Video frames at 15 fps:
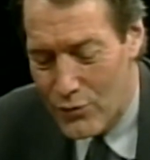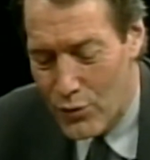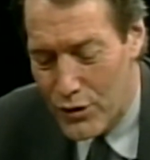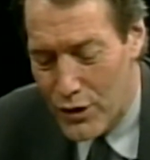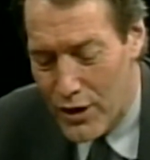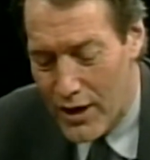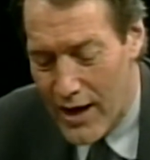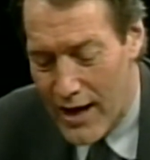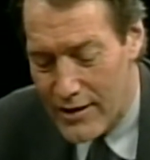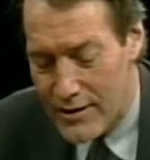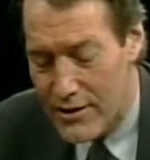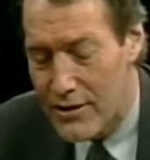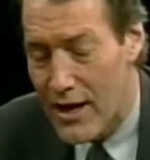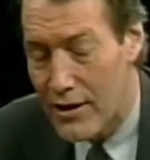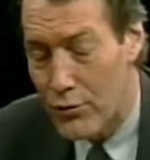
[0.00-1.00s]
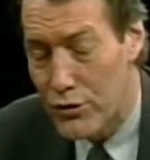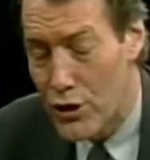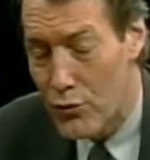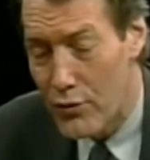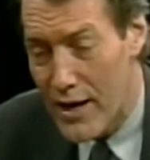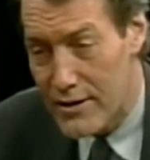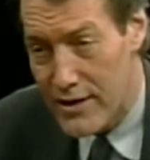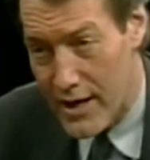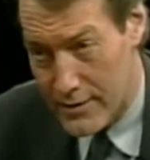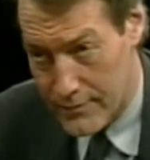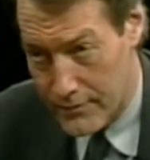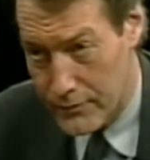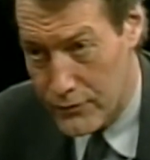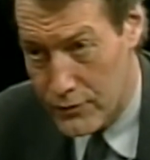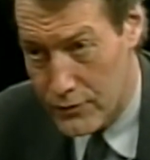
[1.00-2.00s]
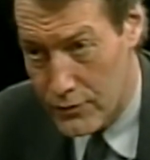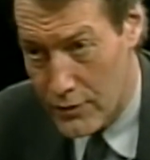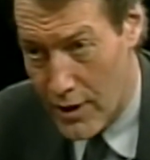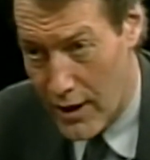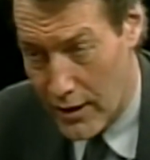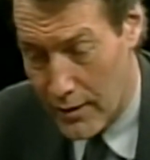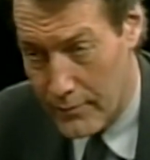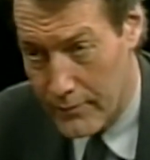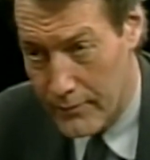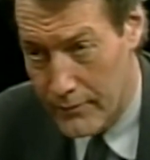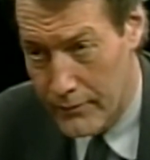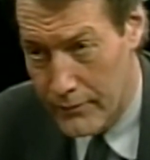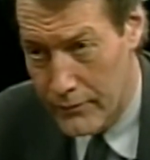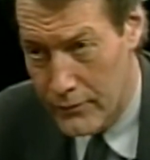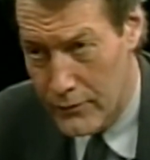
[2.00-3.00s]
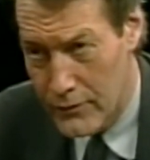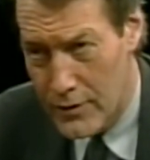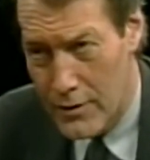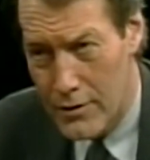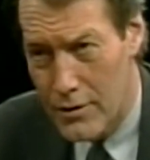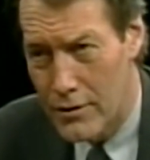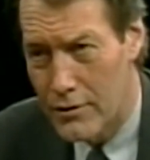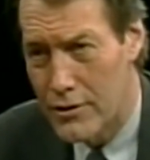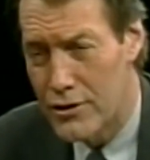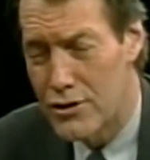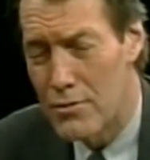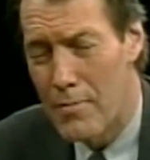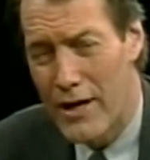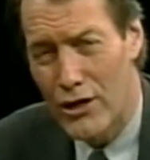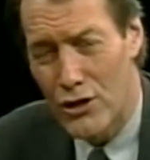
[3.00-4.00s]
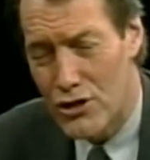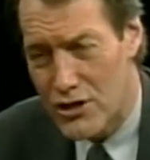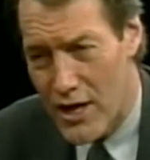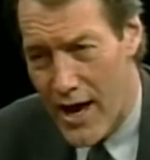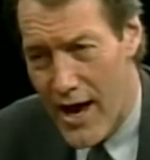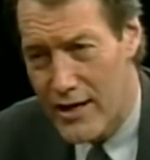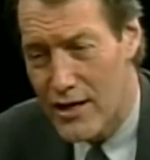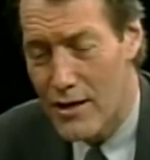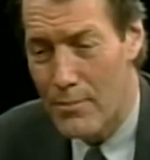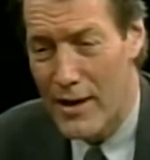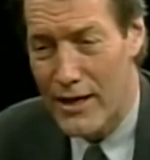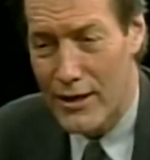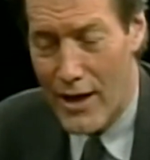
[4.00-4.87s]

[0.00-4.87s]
When you read that column, did you make you sad? Did it